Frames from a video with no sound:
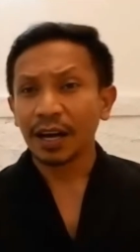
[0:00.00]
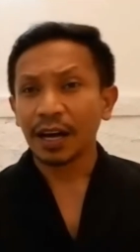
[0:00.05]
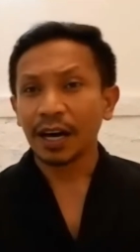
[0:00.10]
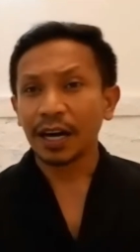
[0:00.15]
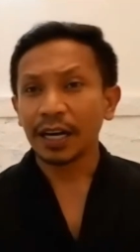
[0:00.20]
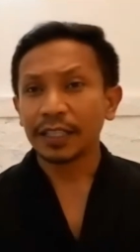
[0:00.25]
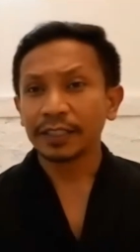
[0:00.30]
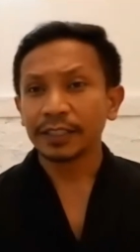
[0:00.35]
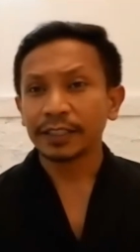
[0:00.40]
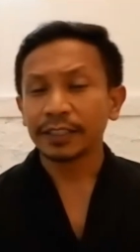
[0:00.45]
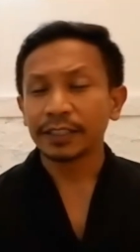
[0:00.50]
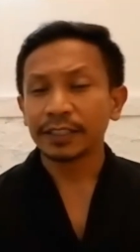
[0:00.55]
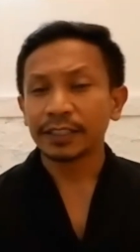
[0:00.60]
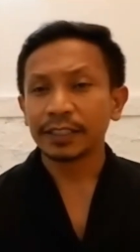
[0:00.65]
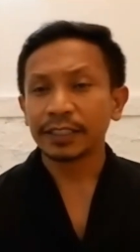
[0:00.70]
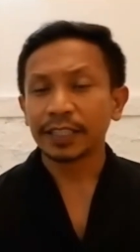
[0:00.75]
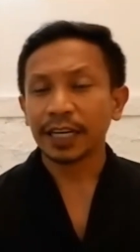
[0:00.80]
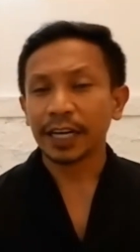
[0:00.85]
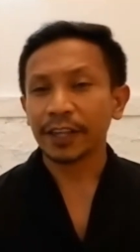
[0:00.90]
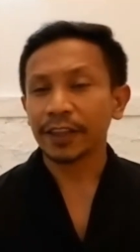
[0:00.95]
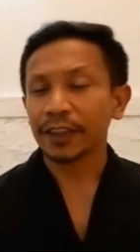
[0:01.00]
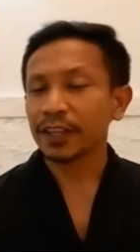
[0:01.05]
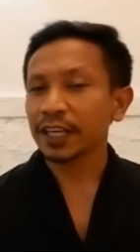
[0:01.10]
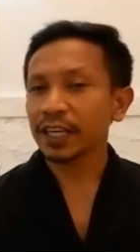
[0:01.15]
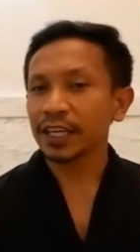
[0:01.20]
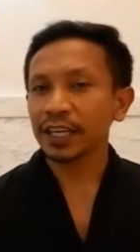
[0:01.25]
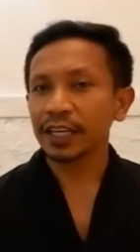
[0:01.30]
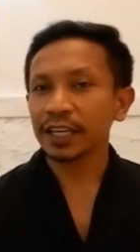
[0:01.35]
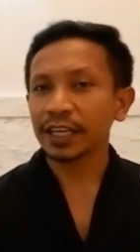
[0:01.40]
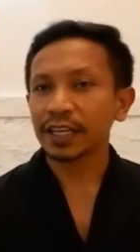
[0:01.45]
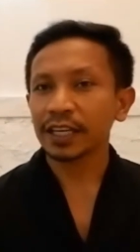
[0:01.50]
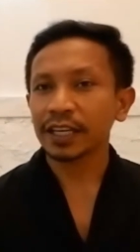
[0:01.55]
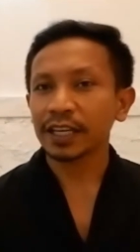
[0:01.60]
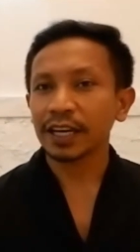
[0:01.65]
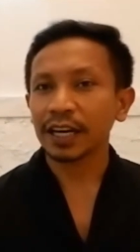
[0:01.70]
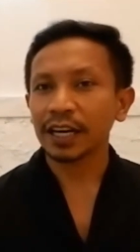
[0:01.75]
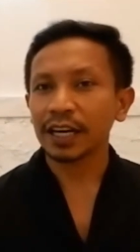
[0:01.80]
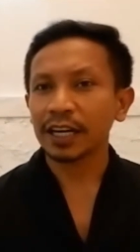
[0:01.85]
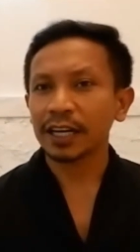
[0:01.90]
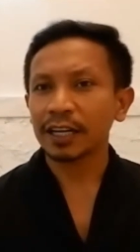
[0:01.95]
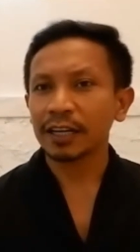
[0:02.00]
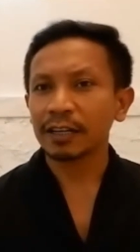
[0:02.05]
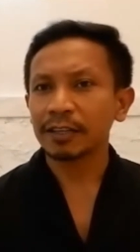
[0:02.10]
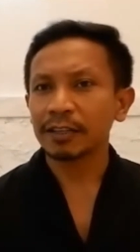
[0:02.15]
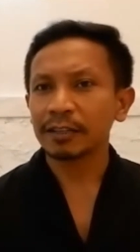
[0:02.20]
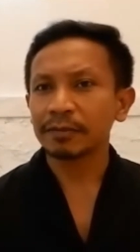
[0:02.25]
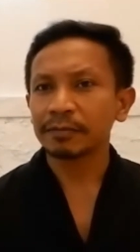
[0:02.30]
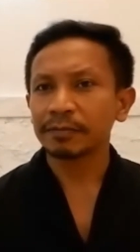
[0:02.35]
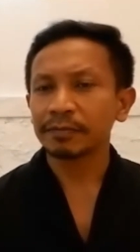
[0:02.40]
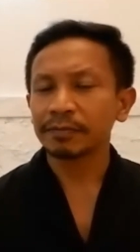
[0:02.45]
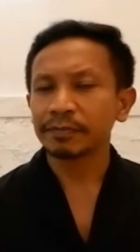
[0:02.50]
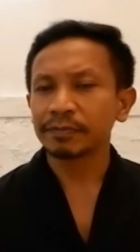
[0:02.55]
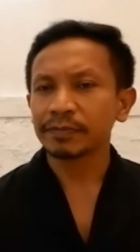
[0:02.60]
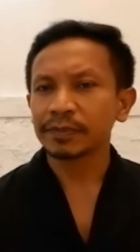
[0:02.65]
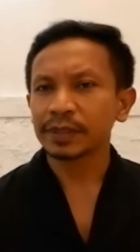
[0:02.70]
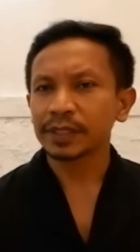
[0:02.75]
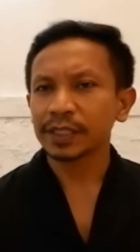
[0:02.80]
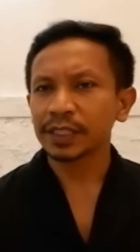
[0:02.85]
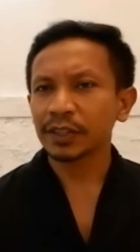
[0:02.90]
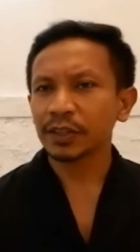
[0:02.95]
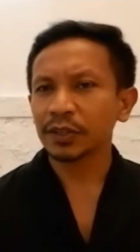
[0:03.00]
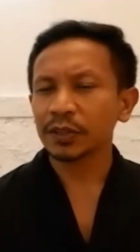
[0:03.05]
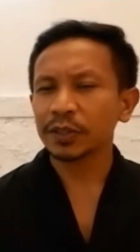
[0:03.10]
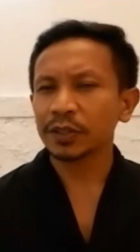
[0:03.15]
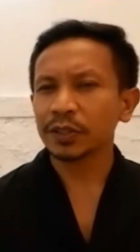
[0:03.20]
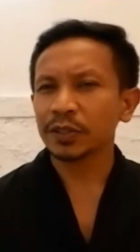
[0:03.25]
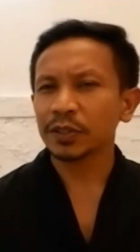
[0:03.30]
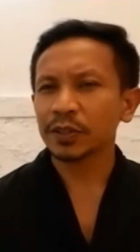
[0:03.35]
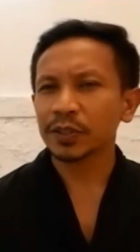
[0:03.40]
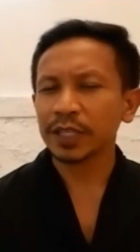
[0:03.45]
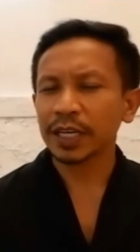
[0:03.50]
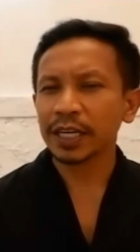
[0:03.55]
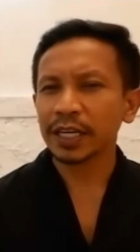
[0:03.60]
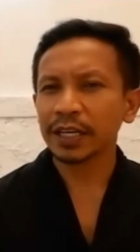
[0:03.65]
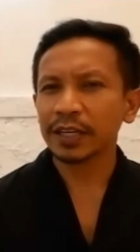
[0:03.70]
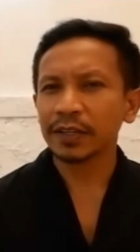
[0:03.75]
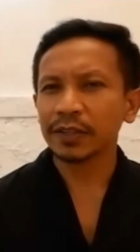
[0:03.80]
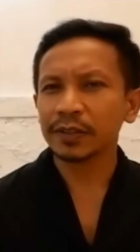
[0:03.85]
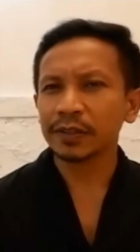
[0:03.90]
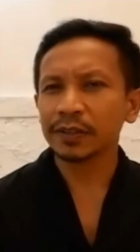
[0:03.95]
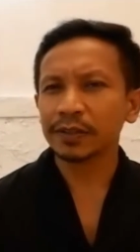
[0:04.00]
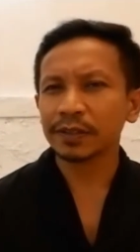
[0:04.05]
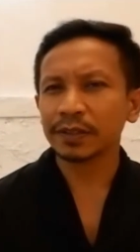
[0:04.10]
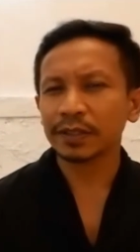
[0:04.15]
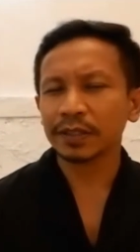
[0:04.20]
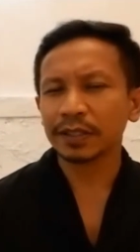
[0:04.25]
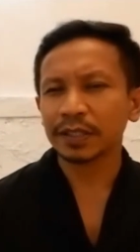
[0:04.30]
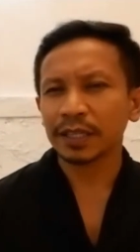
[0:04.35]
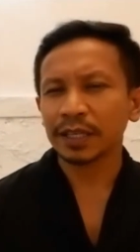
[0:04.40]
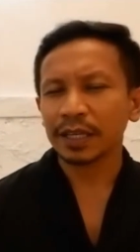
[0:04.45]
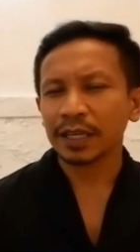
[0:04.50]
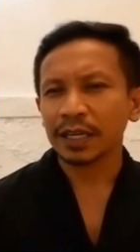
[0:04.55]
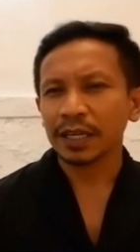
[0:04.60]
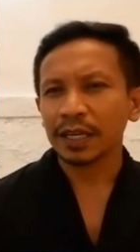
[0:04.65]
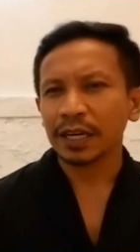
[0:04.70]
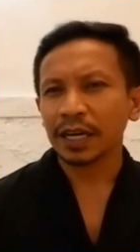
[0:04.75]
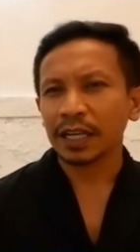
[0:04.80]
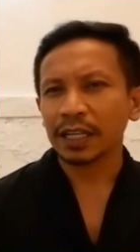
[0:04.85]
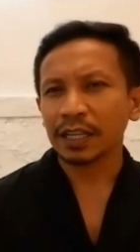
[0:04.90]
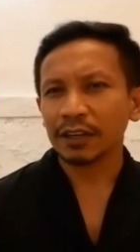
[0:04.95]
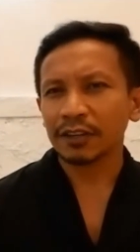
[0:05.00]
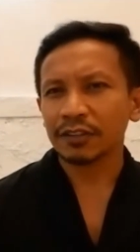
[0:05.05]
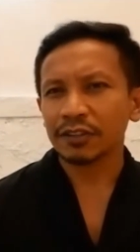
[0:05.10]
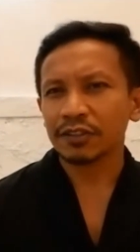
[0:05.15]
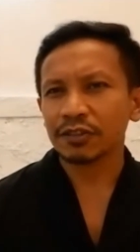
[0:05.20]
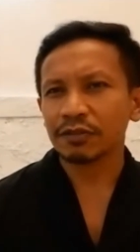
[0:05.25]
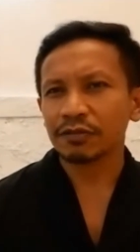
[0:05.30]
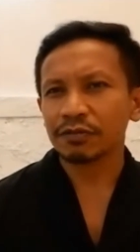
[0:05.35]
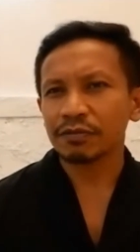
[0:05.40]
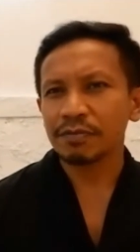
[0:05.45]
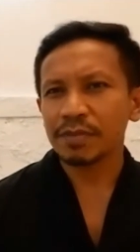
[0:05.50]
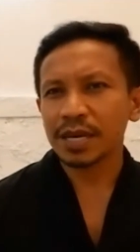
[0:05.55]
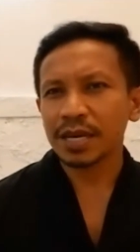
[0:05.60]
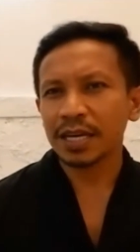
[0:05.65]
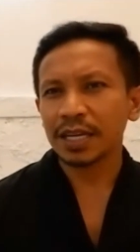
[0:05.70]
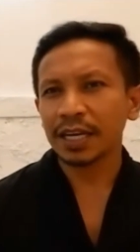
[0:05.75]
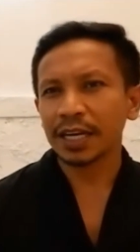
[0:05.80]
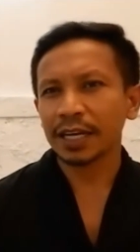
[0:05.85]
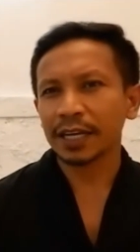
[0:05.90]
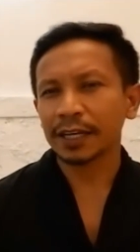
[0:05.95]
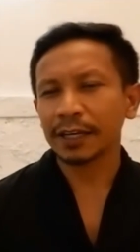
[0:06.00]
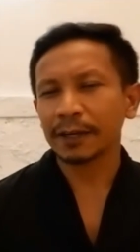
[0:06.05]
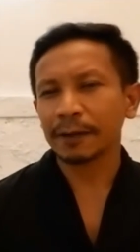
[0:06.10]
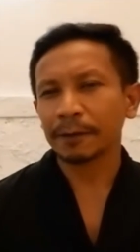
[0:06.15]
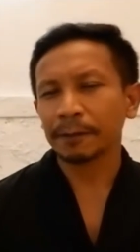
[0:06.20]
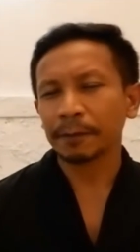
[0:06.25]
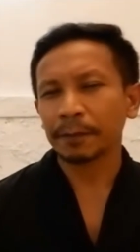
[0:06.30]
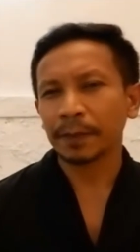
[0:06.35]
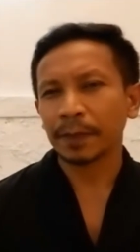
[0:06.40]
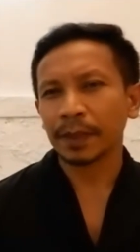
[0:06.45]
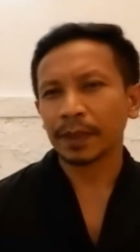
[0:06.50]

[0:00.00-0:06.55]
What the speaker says: And I think it also tells a lots of meaning.